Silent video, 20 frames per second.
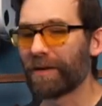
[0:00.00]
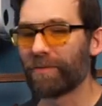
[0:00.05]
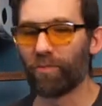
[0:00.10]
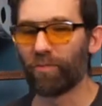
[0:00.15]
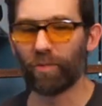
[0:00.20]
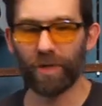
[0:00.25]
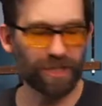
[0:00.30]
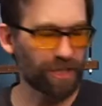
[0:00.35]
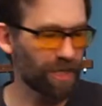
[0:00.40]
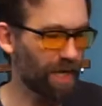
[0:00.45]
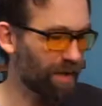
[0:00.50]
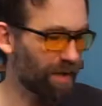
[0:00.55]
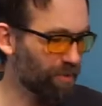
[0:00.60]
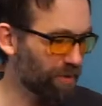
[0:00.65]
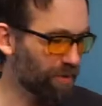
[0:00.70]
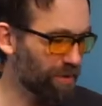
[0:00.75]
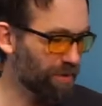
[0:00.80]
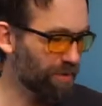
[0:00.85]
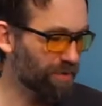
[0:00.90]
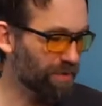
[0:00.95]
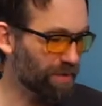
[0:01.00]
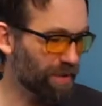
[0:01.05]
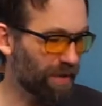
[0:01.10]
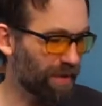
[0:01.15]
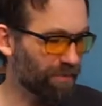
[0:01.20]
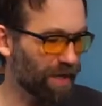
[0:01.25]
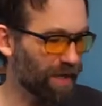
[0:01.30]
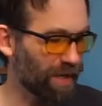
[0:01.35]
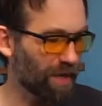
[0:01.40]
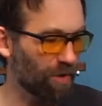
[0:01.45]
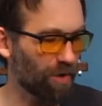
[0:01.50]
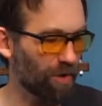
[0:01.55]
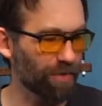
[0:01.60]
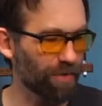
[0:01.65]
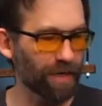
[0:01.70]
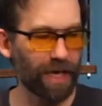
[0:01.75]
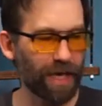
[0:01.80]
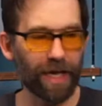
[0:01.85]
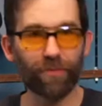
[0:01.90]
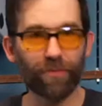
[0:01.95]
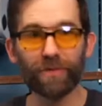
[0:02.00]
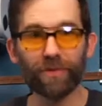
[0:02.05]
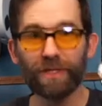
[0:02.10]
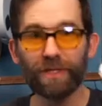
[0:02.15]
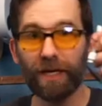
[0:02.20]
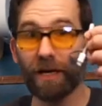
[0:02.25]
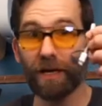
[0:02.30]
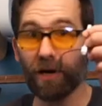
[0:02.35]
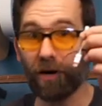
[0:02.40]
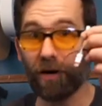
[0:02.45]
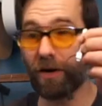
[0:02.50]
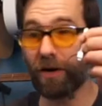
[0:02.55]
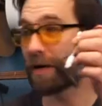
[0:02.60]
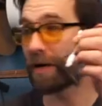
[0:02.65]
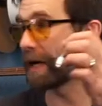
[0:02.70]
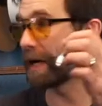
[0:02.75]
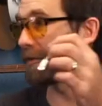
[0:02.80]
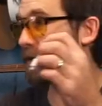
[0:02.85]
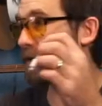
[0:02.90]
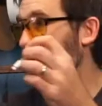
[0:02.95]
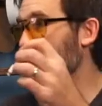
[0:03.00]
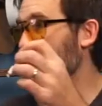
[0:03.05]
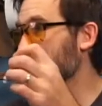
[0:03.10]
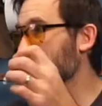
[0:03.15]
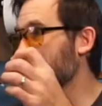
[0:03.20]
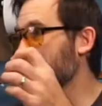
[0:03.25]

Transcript: which cable to use. I've got all the cables here, okay? I've got all the